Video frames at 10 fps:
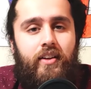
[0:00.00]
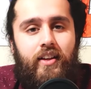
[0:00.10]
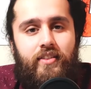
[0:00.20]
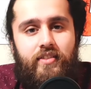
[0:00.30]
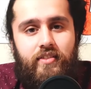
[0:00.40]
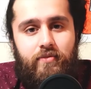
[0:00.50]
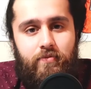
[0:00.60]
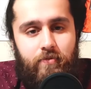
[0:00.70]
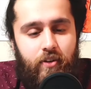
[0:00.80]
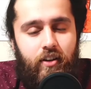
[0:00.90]
It
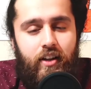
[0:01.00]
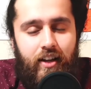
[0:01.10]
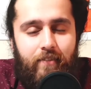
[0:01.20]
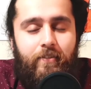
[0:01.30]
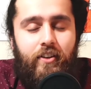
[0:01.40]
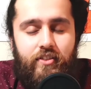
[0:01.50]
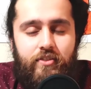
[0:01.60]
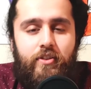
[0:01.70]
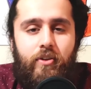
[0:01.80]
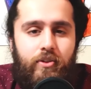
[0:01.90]
feels
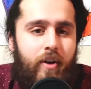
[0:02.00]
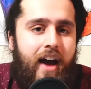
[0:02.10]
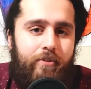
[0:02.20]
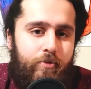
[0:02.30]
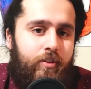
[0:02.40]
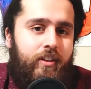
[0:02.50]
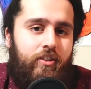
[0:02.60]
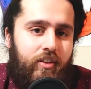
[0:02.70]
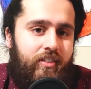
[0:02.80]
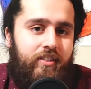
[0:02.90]
as though you haven't really
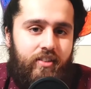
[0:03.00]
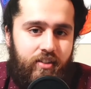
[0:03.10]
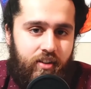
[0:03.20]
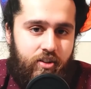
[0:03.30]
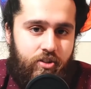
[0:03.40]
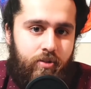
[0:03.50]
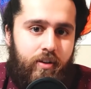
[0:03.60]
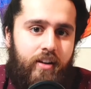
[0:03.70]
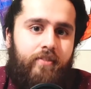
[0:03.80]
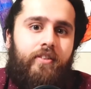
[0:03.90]
looked into the issue,
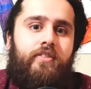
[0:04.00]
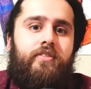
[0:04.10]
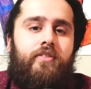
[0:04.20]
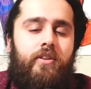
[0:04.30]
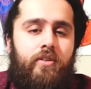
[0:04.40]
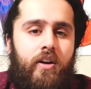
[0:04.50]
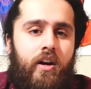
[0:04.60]
and it feels as though